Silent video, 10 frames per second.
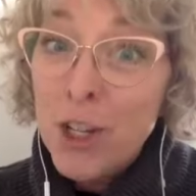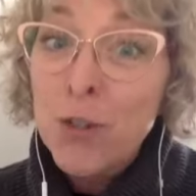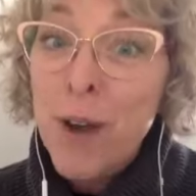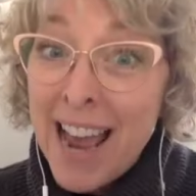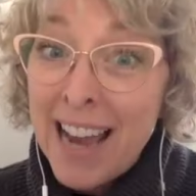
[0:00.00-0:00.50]
on
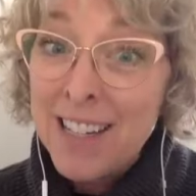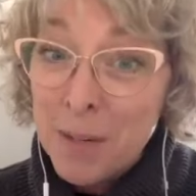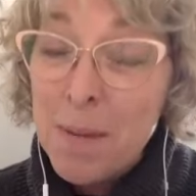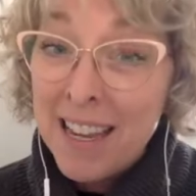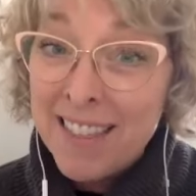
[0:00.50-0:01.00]
track to
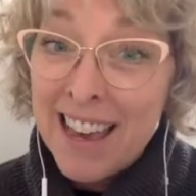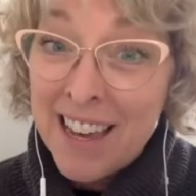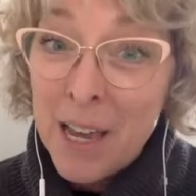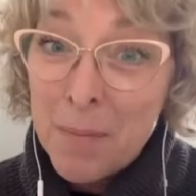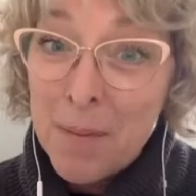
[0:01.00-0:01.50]
make that
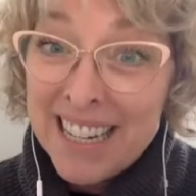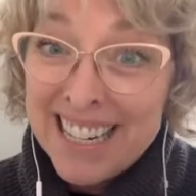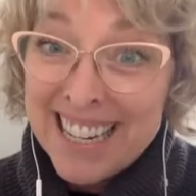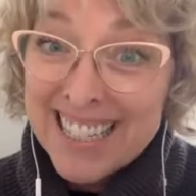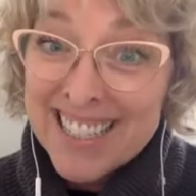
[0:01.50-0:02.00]
kind of money
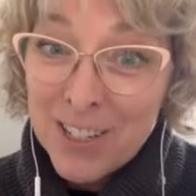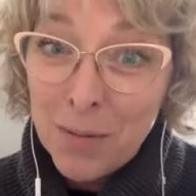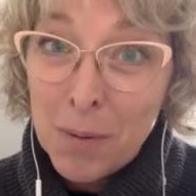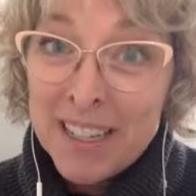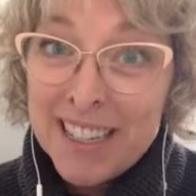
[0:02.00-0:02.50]
next year,
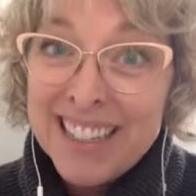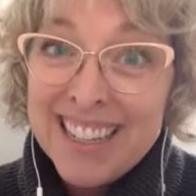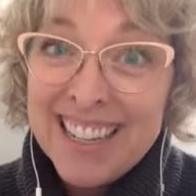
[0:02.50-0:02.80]
woman.